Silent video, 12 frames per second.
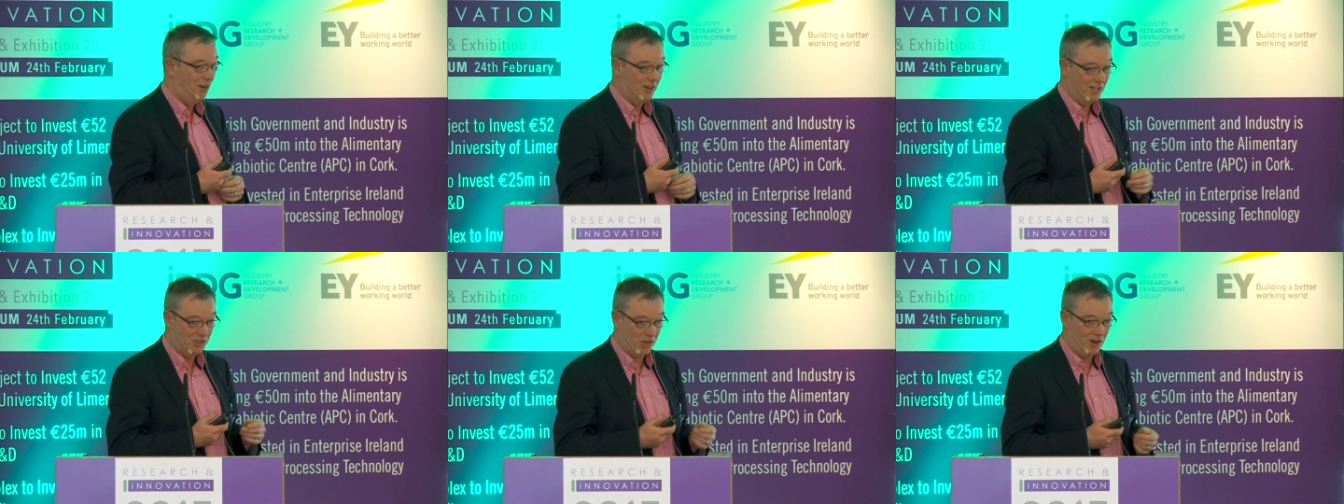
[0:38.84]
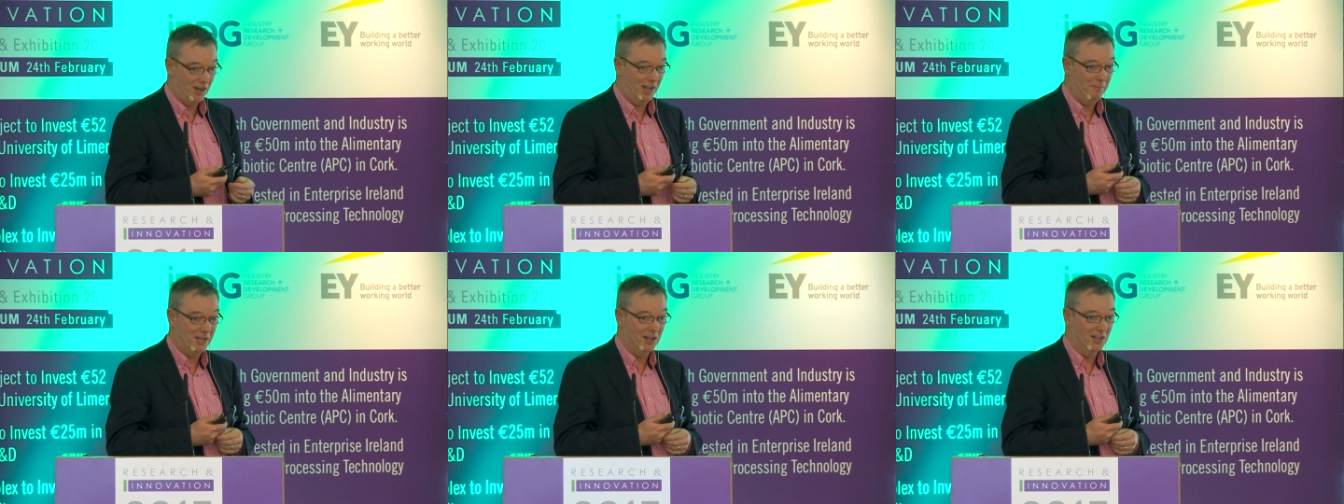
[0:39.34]
on a journey
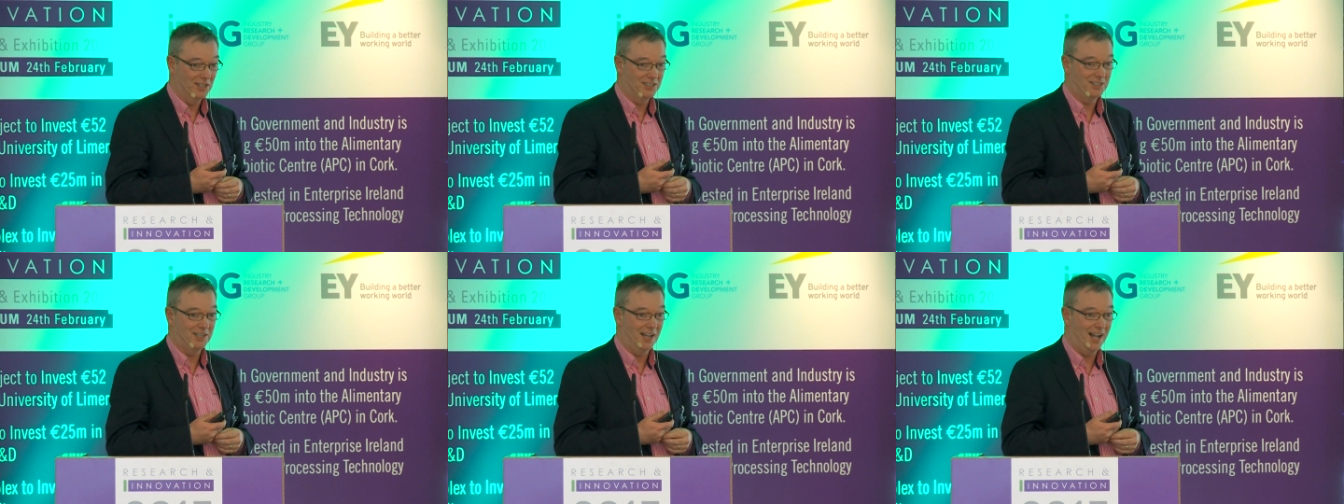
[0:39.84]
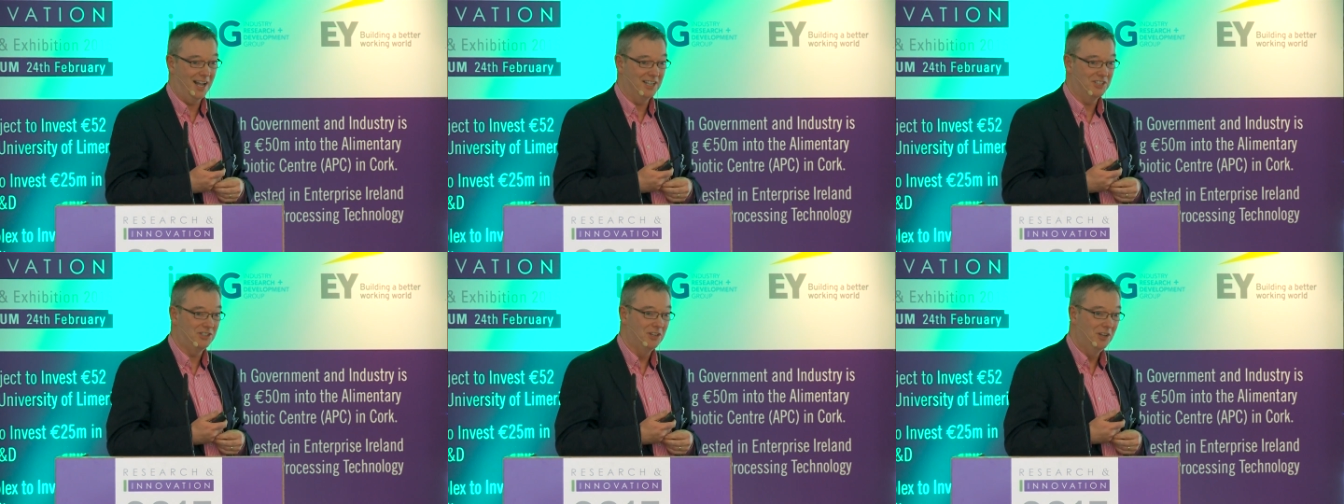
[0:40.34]
because,
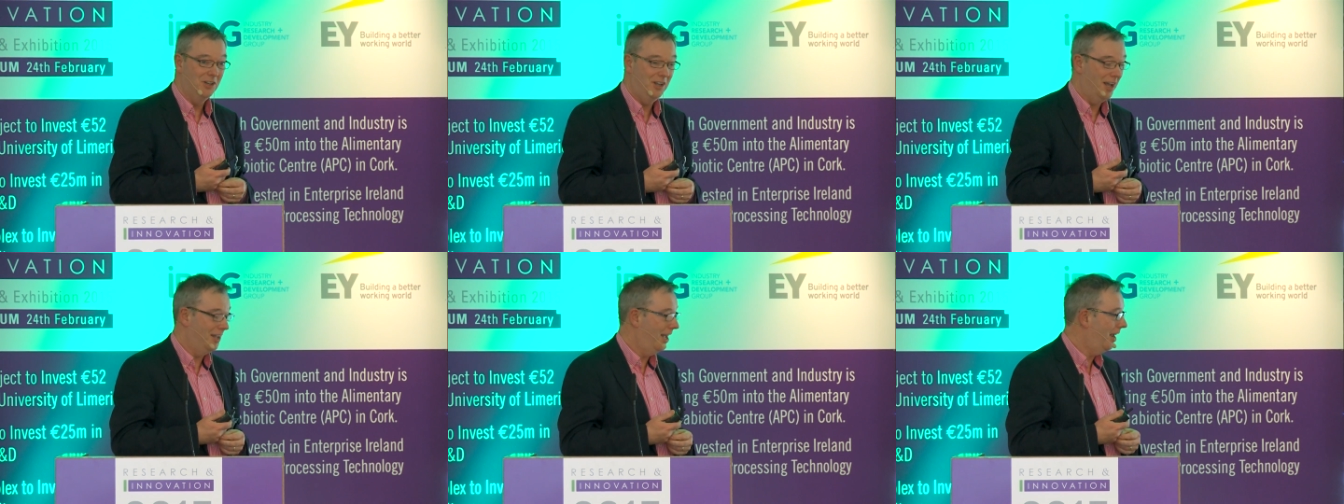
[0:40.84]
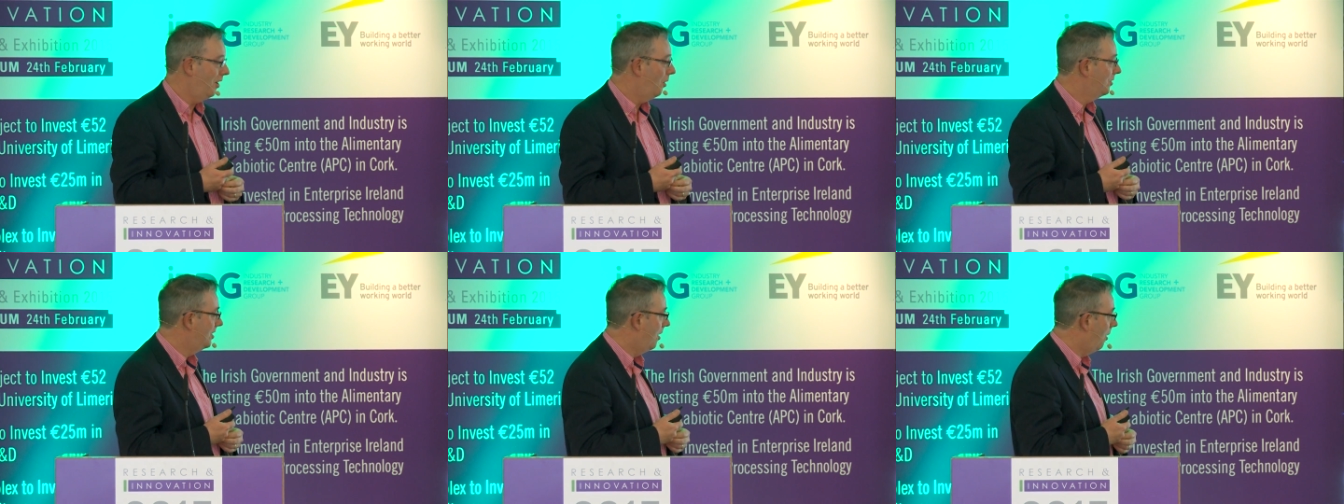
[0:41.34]
as I know
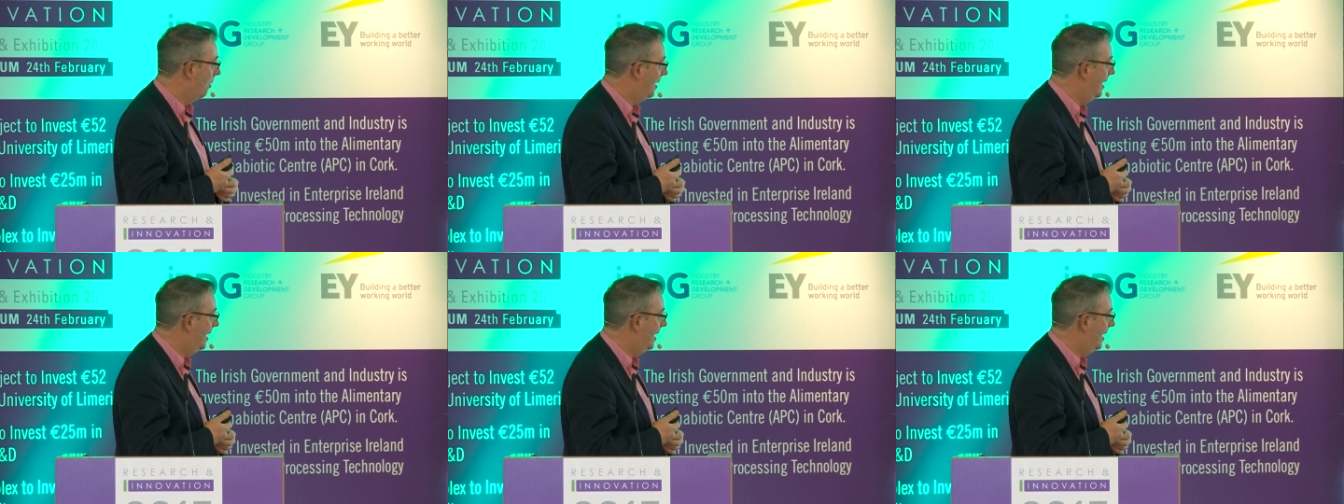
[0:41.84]
it's an old